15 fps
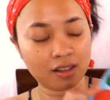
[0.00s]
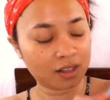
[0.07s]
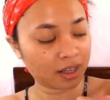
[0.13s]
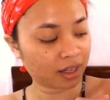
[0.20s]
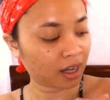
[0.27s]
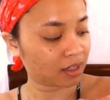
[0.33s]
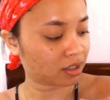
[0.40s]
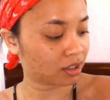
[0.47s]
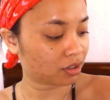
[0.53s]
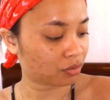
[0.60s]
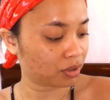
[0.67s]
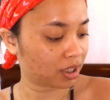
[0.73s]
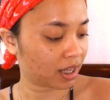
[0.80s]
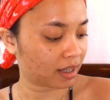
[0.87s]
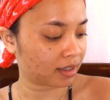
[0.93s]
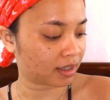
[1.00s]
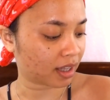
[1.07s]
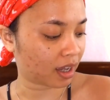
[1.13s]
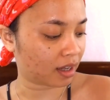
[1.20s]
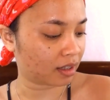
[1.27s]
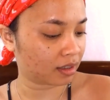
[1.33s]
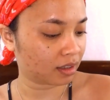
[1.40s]
Like, I just realized
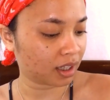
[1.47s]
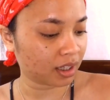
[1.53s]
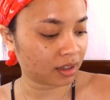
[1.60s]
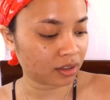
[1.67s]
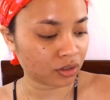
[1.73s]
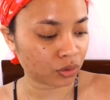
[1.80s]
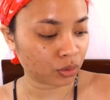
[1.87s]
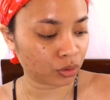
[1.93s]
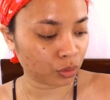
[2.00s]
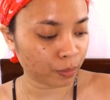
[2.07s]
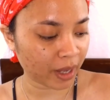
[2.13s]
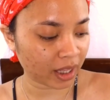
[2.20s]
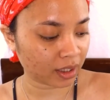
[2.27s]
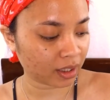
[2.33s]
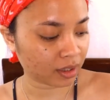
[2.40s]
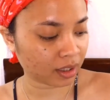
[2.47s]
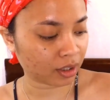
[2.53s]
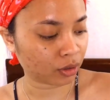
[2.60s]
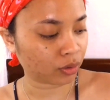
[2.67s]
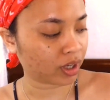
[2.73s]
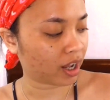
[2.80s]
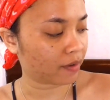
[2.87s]
that. In the Zulu palette, they
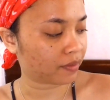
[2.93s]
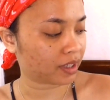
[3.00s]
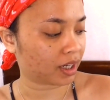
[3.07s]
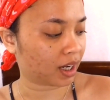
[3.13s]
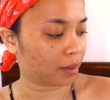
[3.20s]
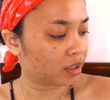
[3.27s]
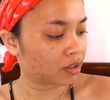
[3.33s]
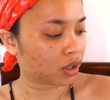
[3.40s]
don't have a name.